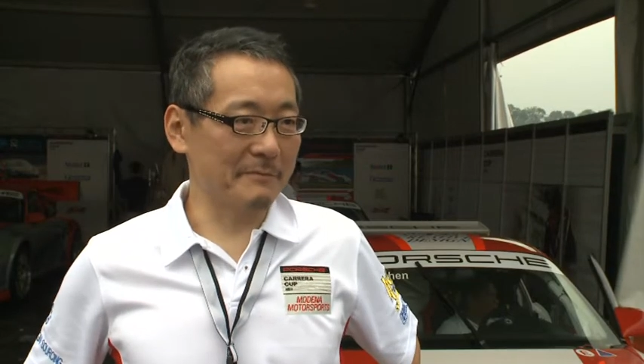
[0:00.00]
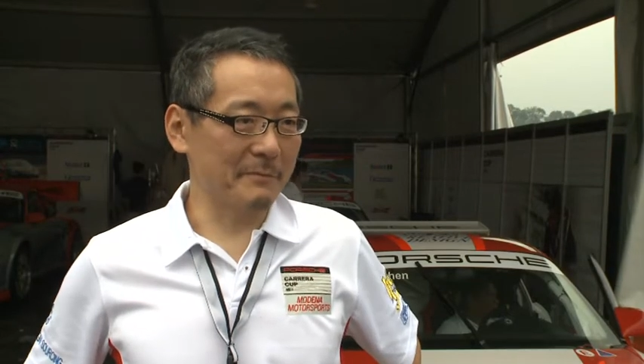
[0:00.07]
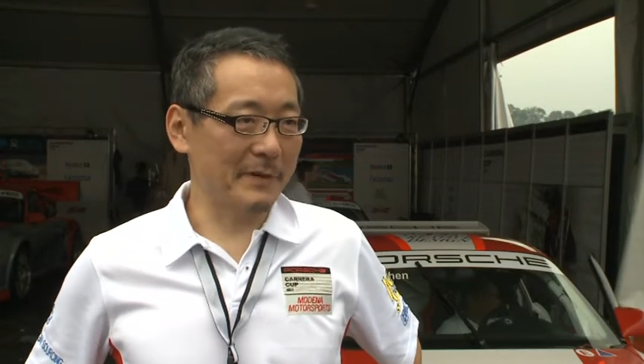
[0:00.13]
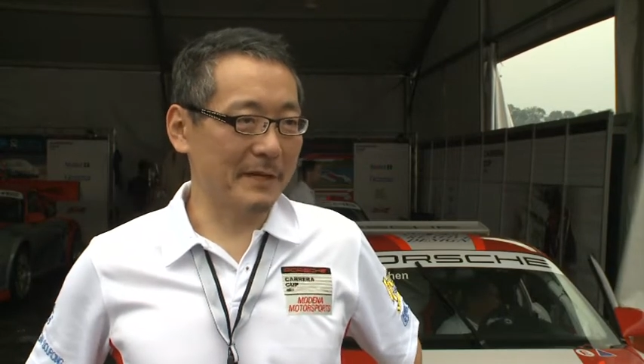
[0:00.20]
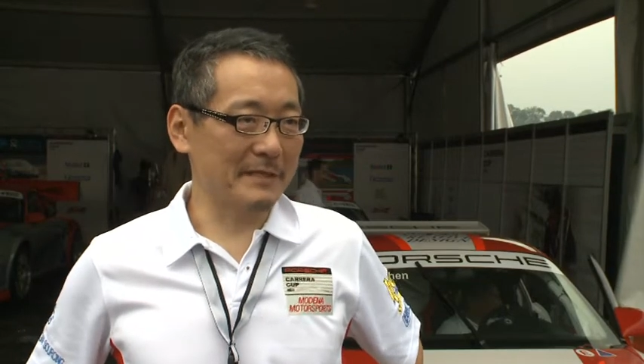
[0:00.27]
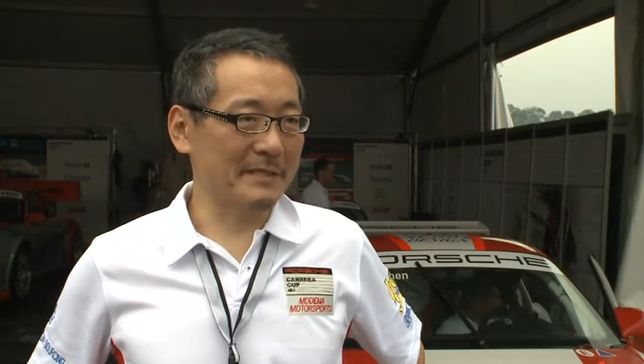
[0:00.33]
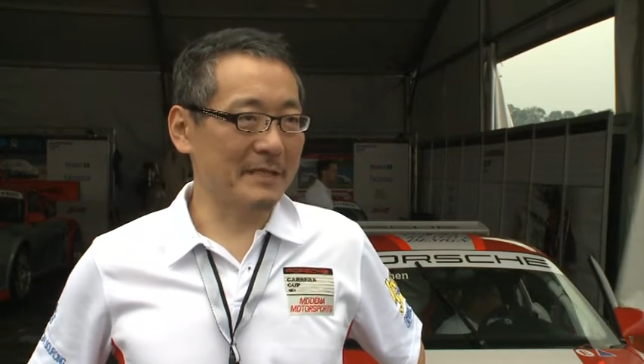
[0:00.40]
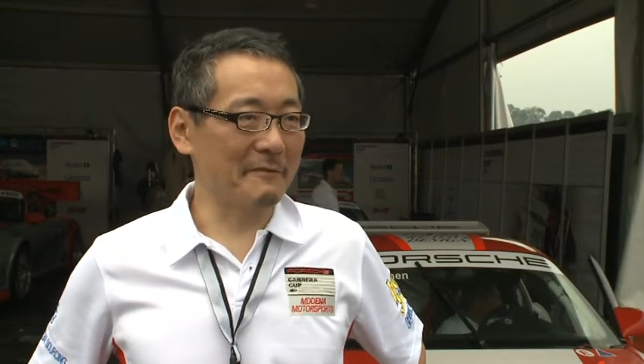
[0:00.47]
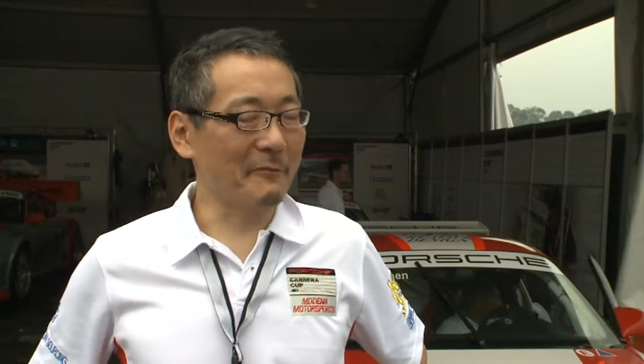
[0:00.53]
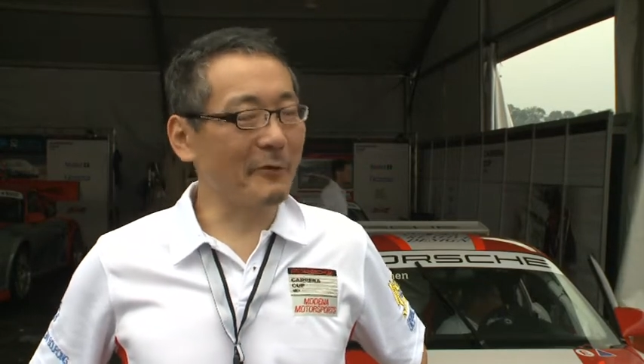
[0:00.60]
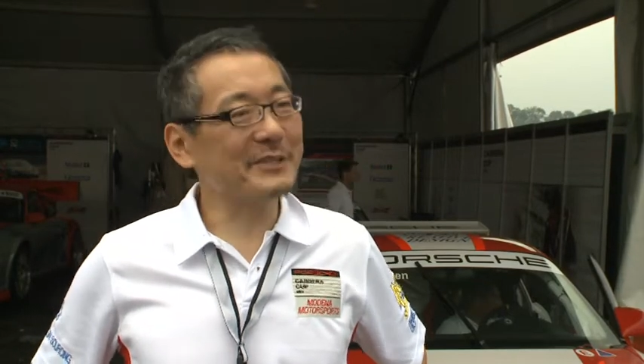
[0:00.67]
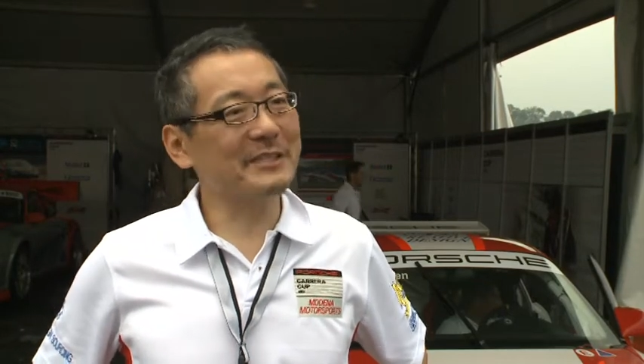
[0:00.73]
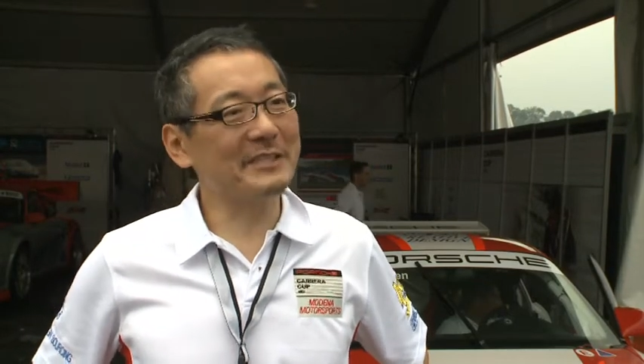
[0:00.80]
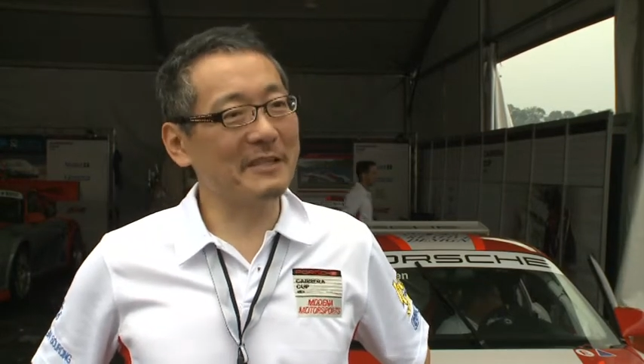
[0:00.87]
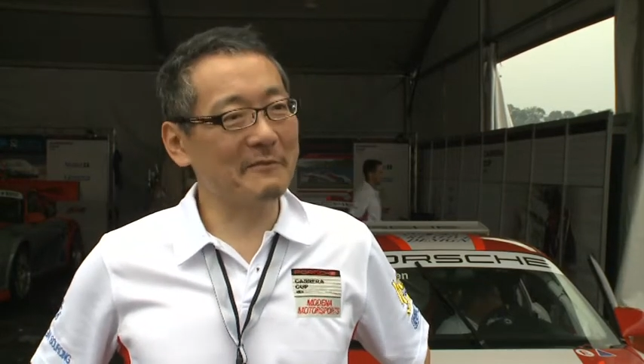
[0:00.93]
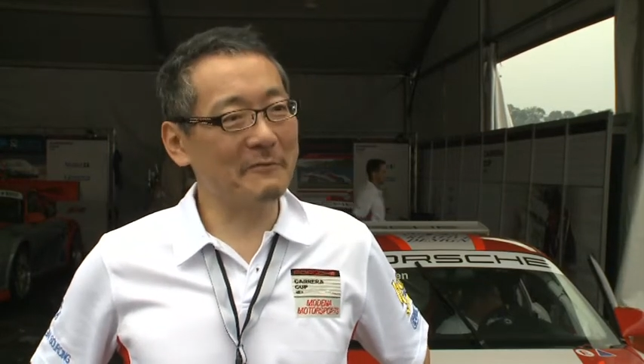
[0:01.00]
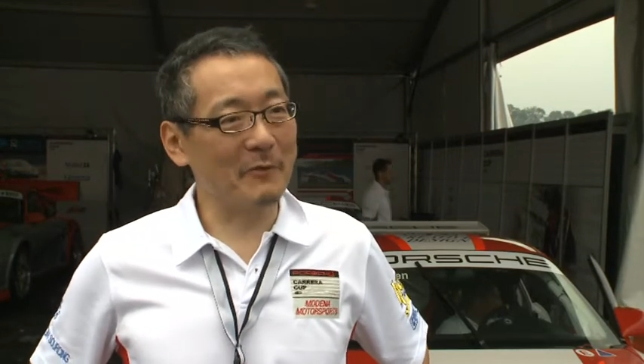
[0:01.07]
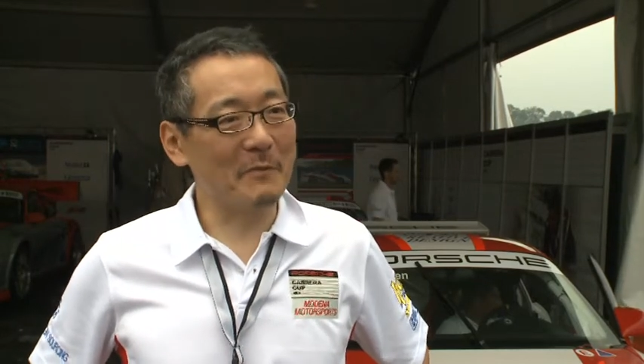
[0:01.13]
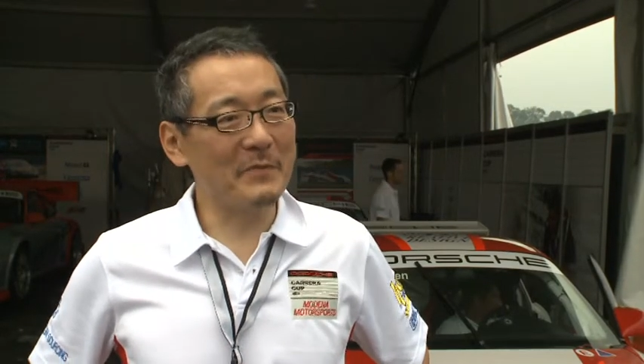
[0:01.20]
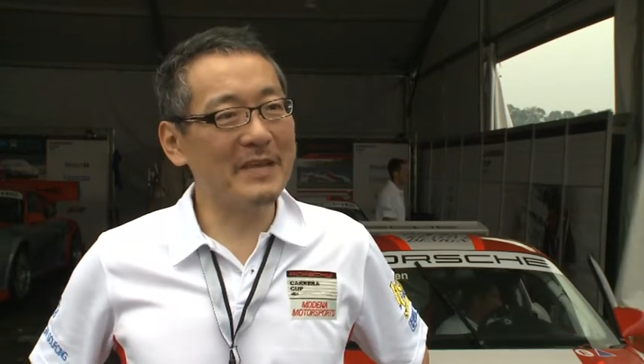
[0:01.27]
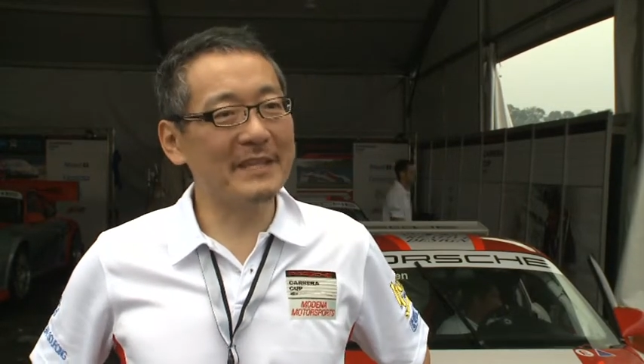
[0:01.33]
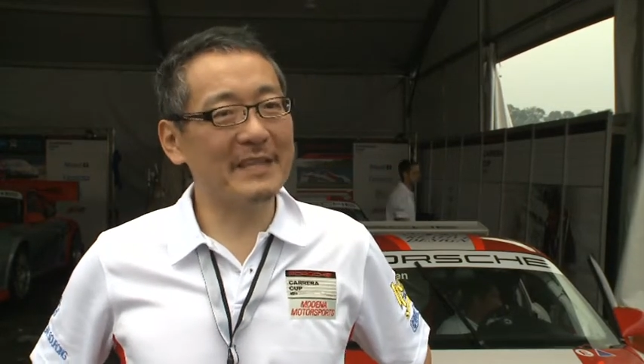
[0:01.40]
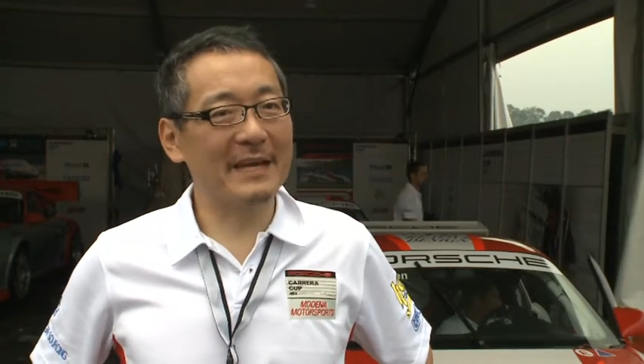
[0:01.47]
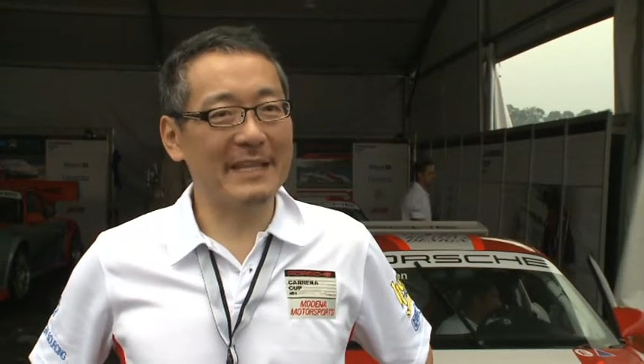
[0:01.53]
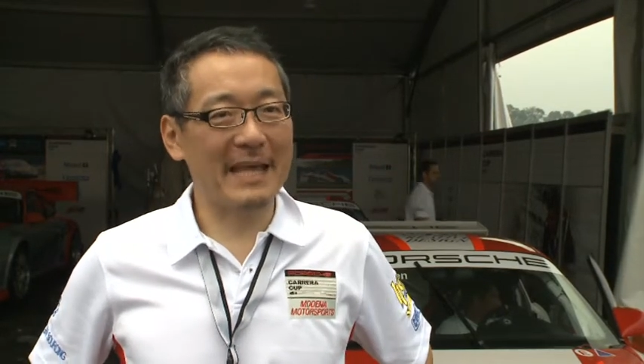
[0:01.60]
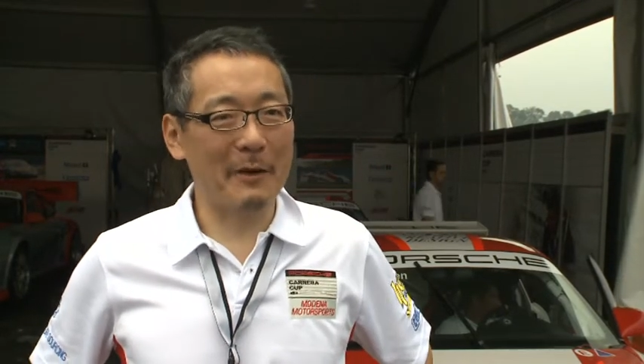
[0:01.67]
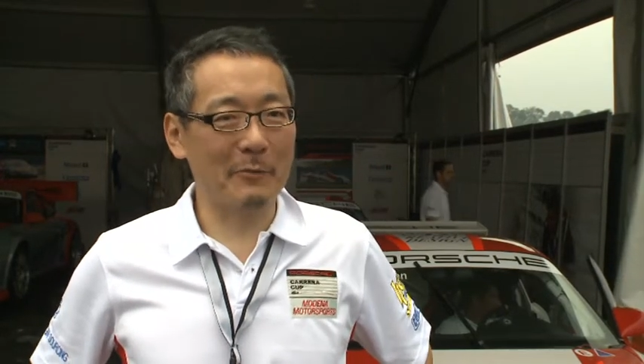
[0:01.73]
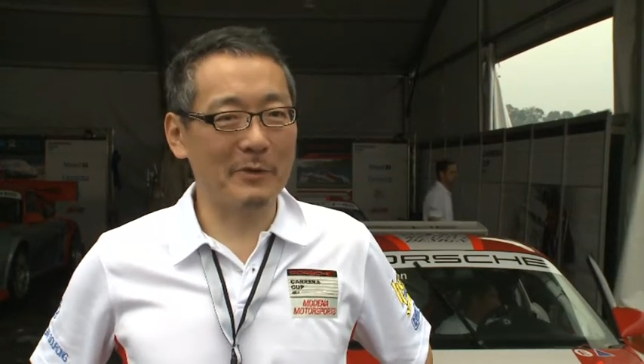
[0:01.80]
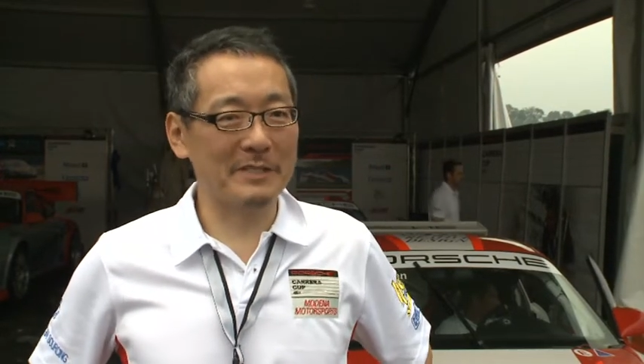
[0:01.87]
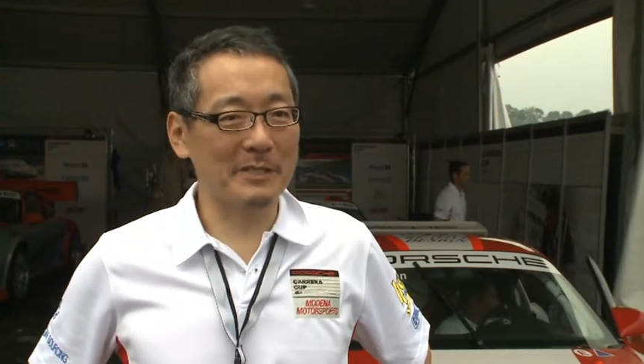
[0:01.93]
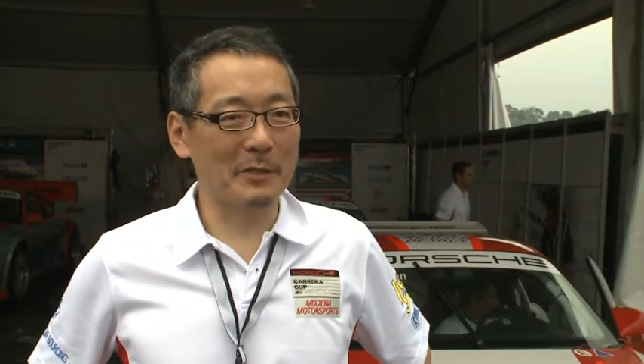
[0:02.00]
But fortunately for me, that I was